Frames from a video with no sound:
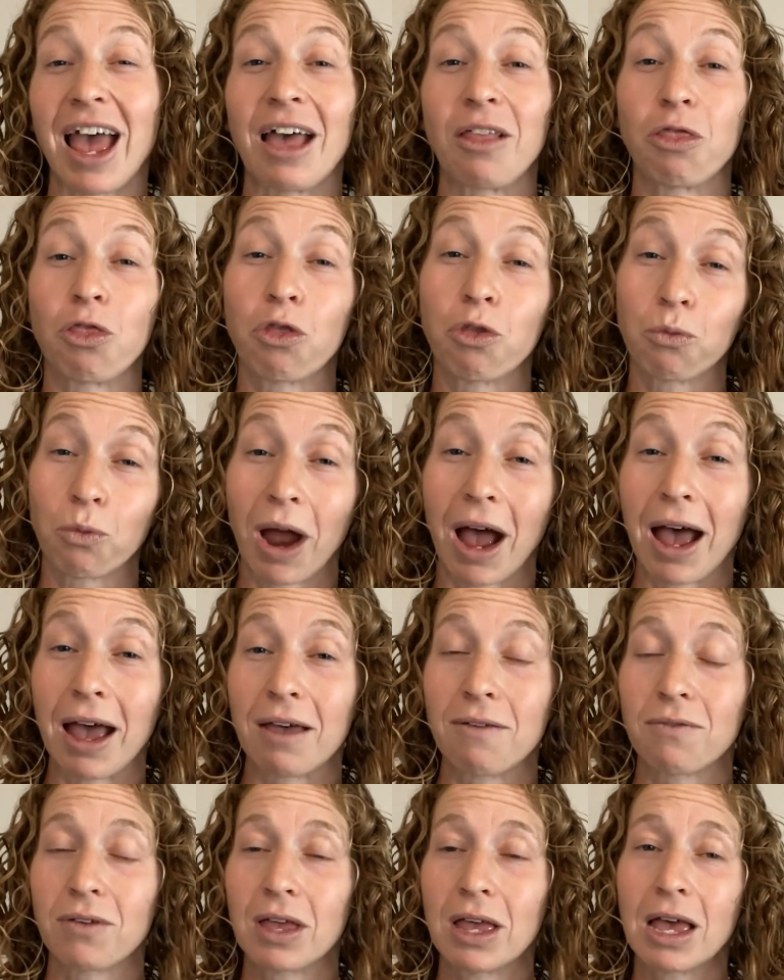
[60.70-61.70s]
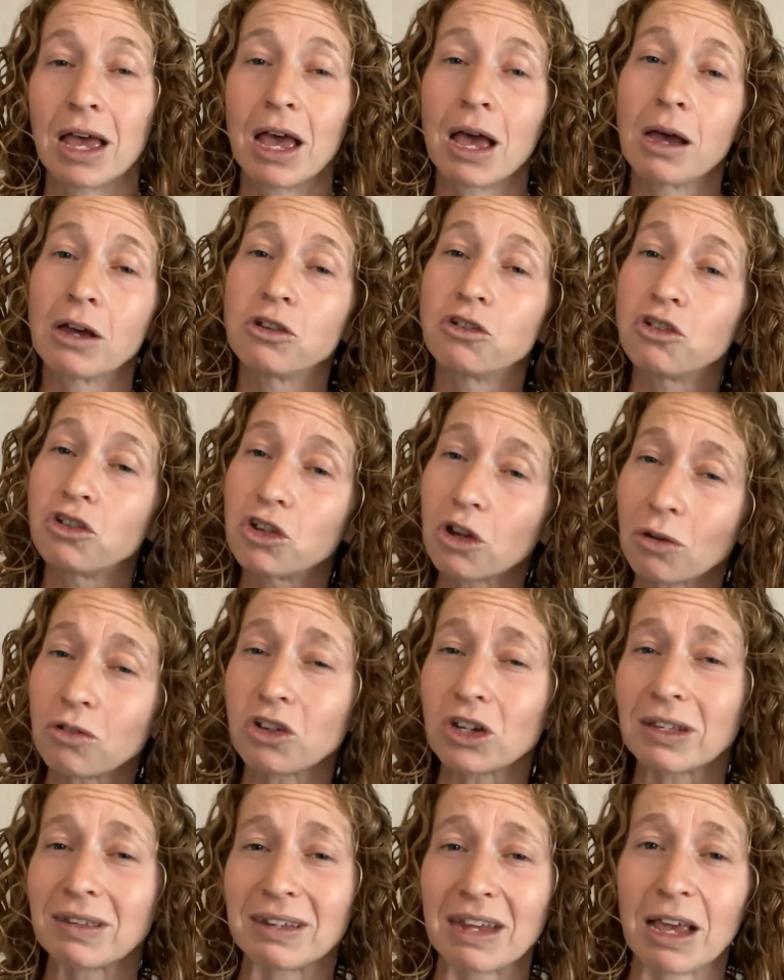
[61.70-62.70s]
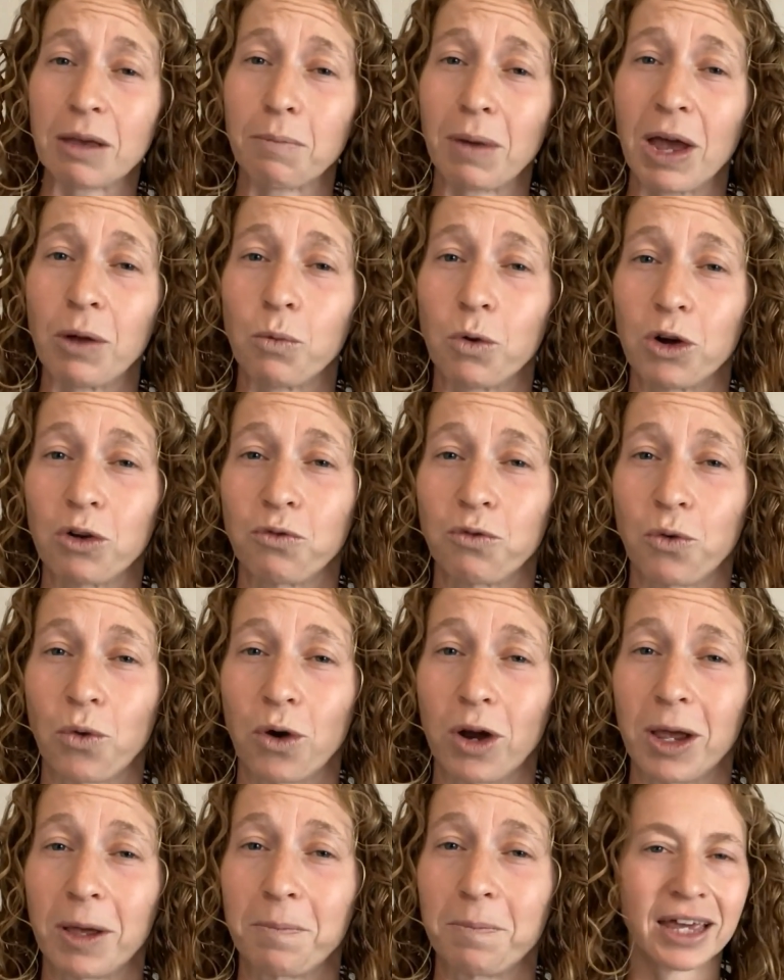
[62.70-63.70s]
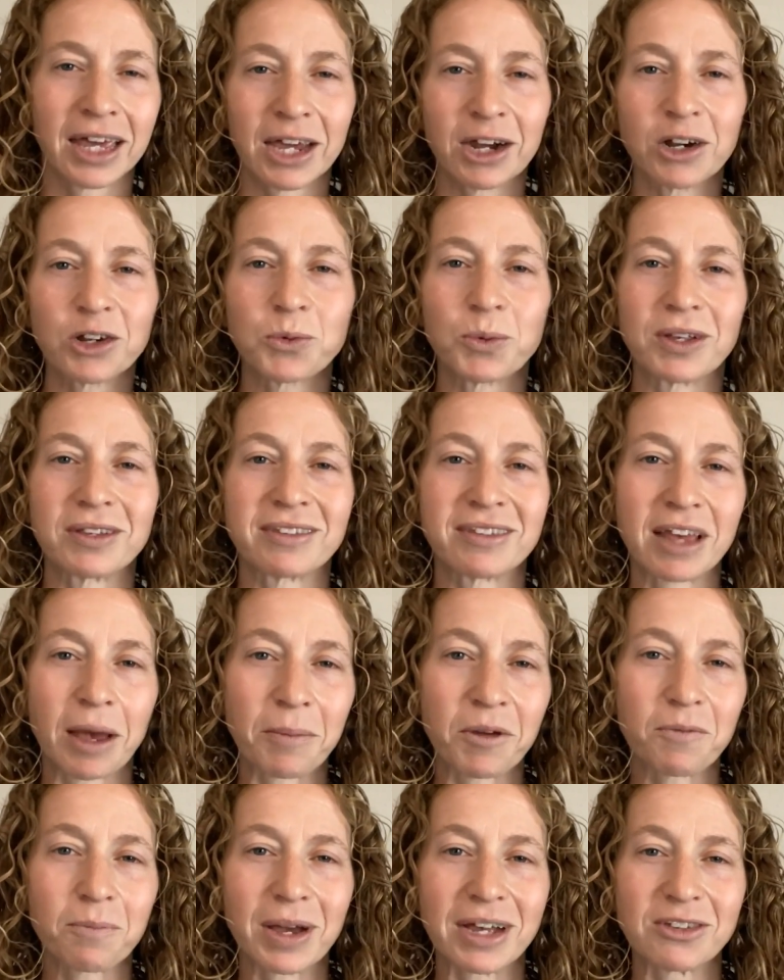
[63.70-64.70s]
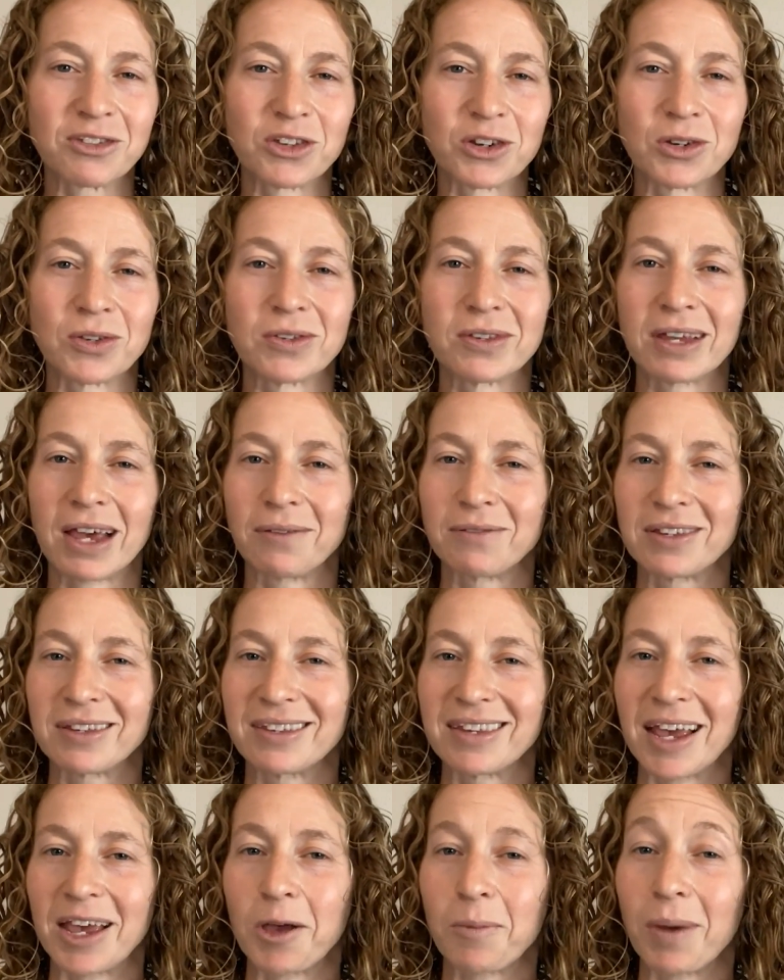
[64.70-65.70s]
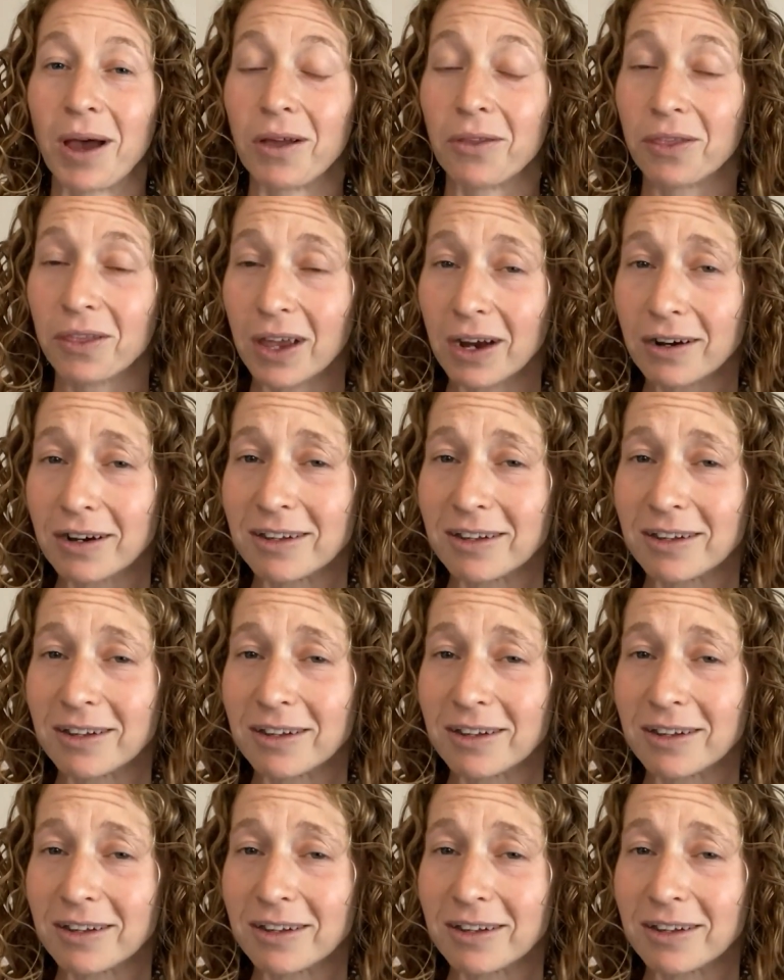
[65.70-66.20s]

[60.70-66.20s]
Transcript: and thrive. Don't just take my word for it. Here's what some of my students have to say about their